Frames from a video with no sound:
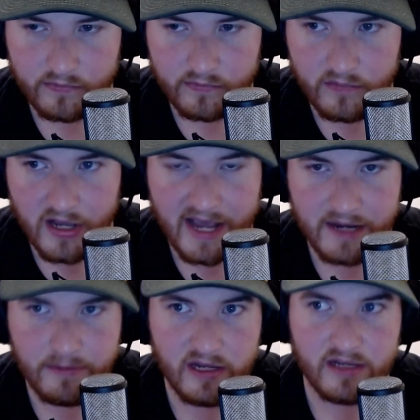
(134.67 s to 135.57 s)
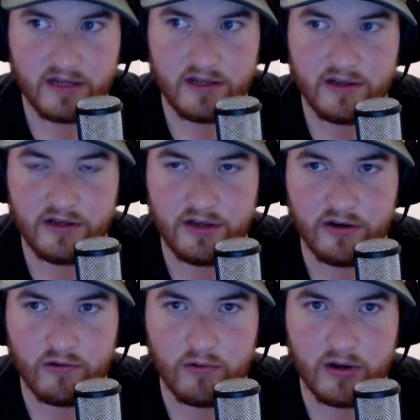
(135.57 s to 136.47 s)
I had to pick,
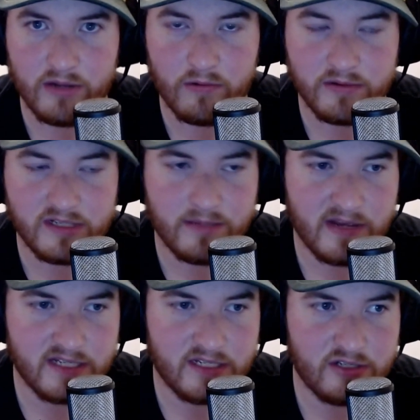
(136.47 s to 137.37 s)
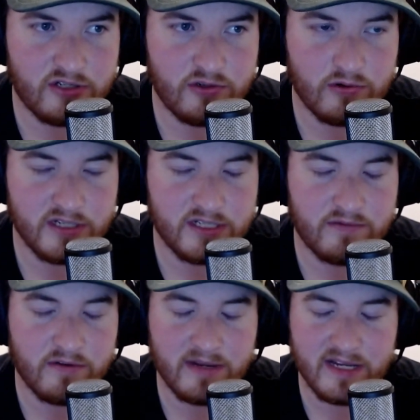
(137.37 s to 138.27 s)
what was the best choice
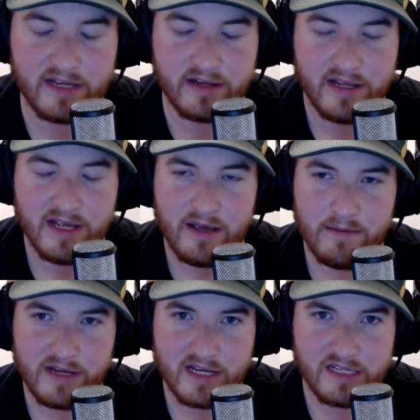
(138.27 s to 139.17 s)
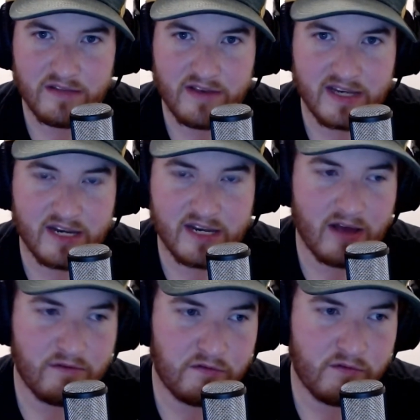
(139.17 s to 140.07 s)
for me. And because of the fact I don't have
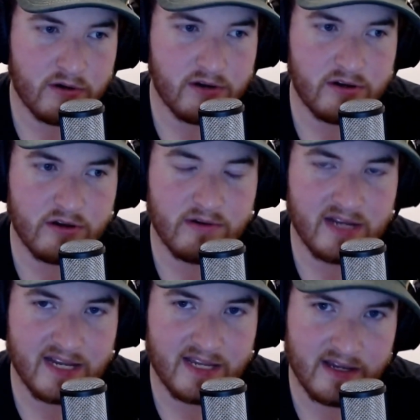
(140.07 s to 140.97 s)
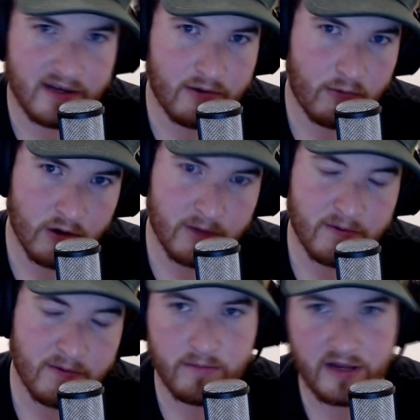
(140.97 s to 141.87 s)
a 4-year degree, I can't get a work
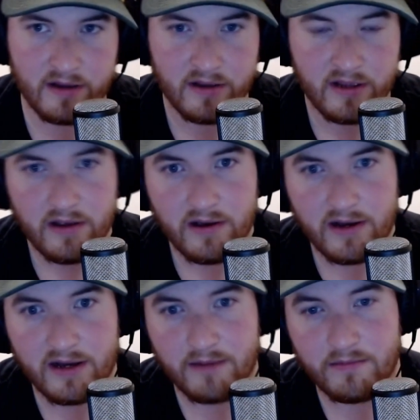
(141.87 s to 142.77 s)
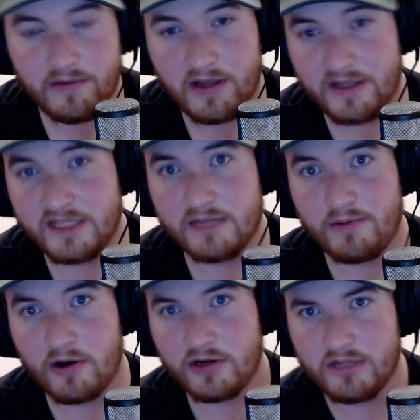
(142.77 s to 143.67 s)
permit. Now, this is
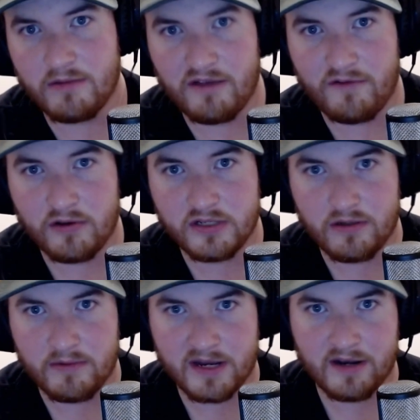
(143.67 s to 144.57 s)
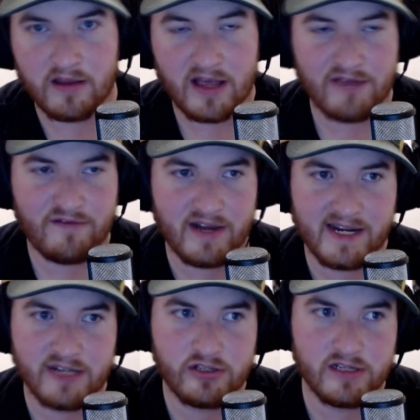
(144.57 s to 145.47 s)
partially my fault too, I'm not gonna lie.
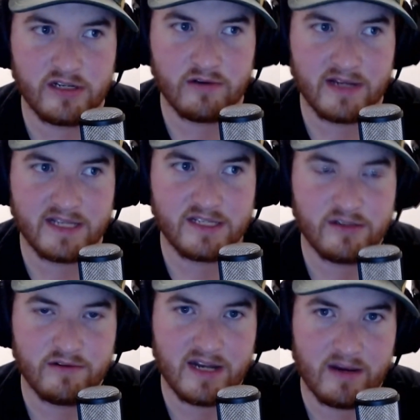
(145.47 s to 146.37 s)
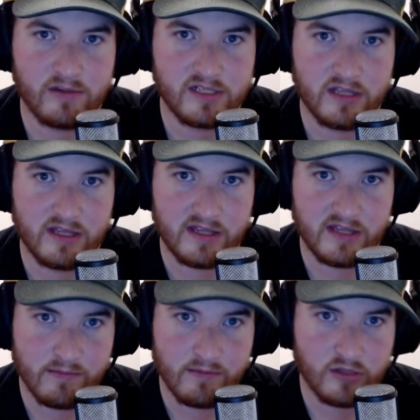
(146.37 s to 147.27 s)
Financially, going into it, I wasn't the
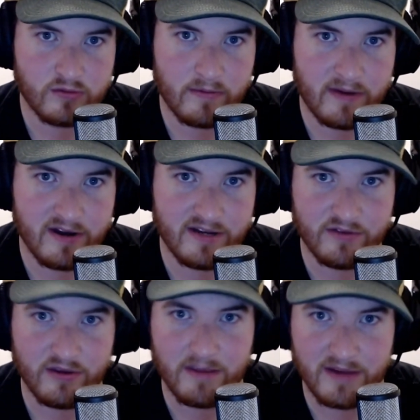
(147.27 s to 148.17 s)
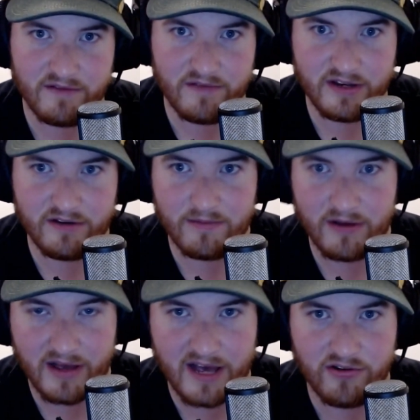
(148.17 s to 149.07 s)
most prepared, even though I made a video about
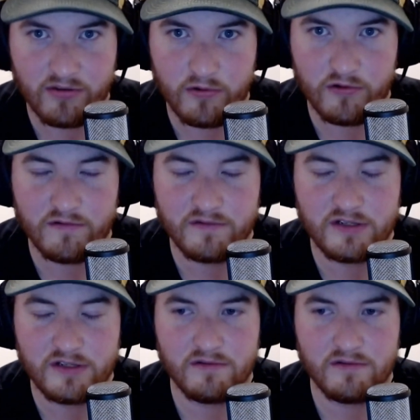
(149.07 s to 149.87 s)
how to move to